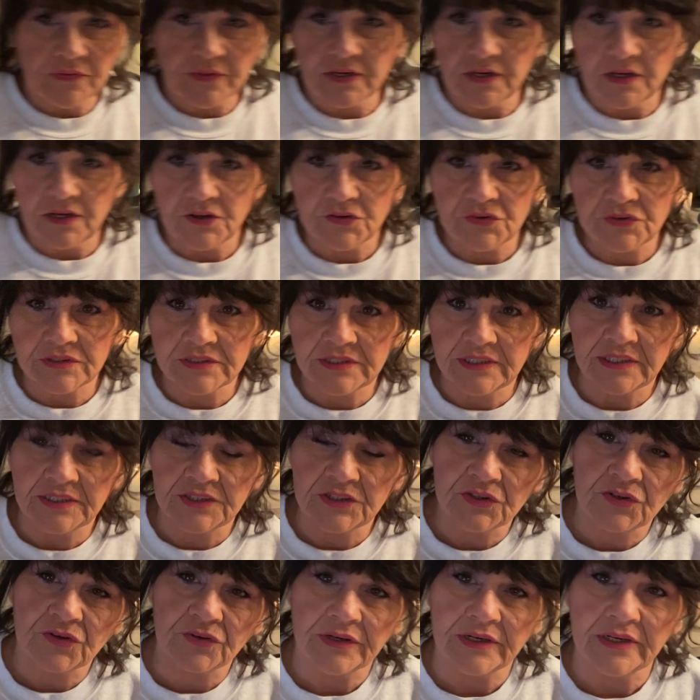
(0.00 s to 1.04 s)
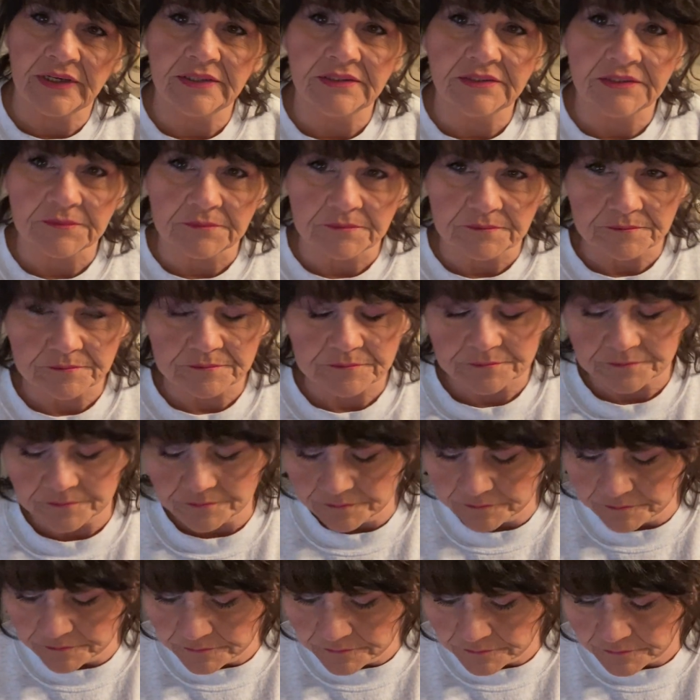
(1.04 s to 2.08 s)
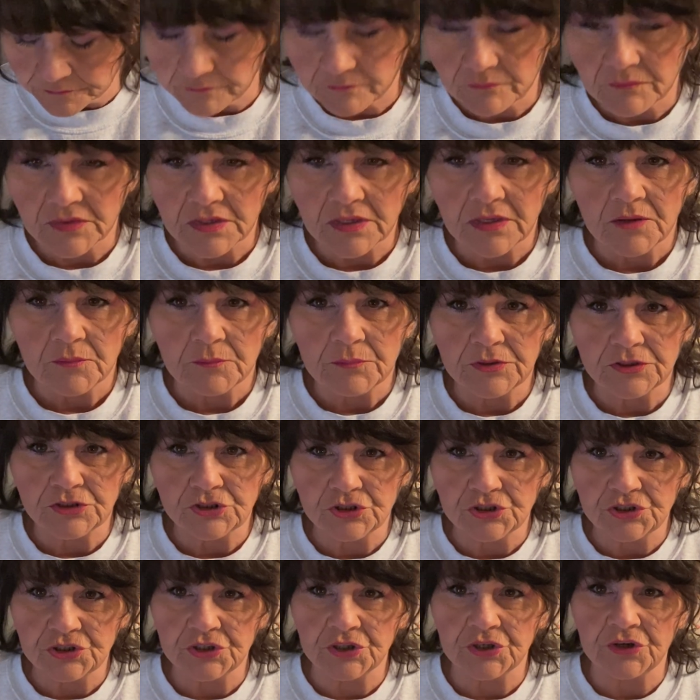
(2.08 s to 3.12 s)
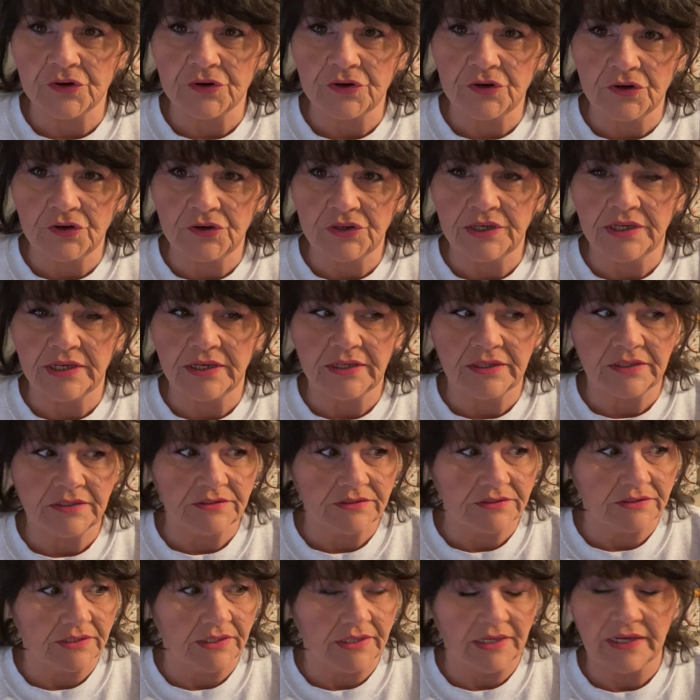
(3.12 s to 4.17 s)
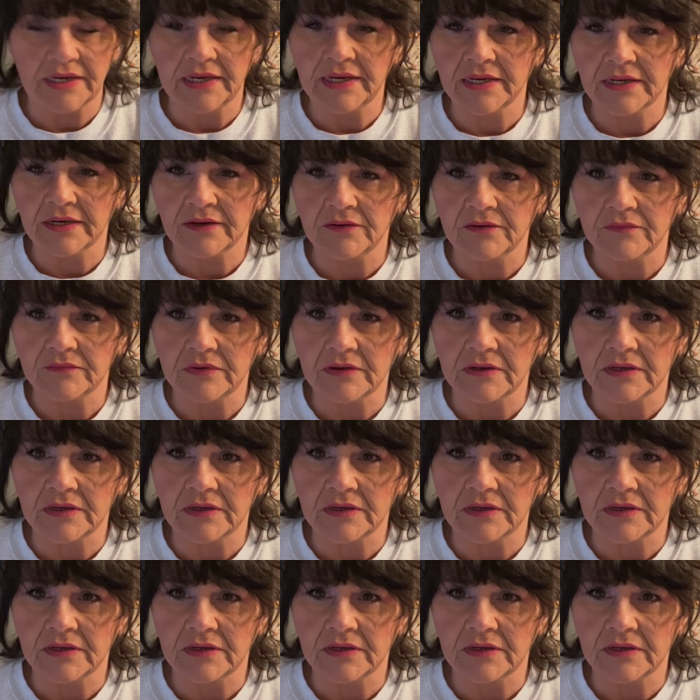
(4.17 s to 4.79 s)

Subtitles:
than 110 degrees. Put your sugar and your yeast in a